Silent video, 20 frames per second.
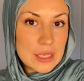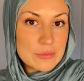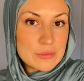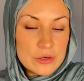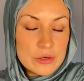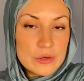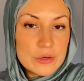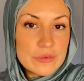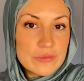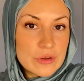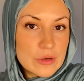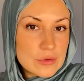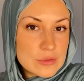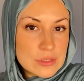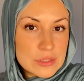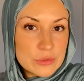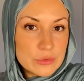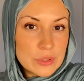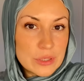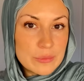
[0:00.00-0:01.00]
I don't know if I was
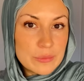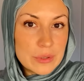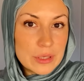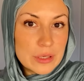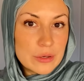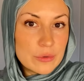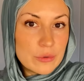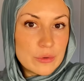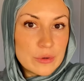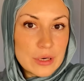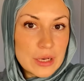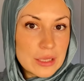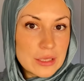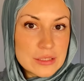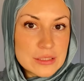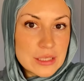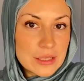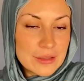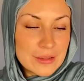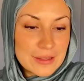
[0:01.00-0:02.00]
dreaming or like
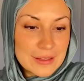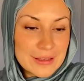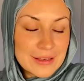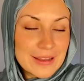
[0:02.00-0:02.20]
something,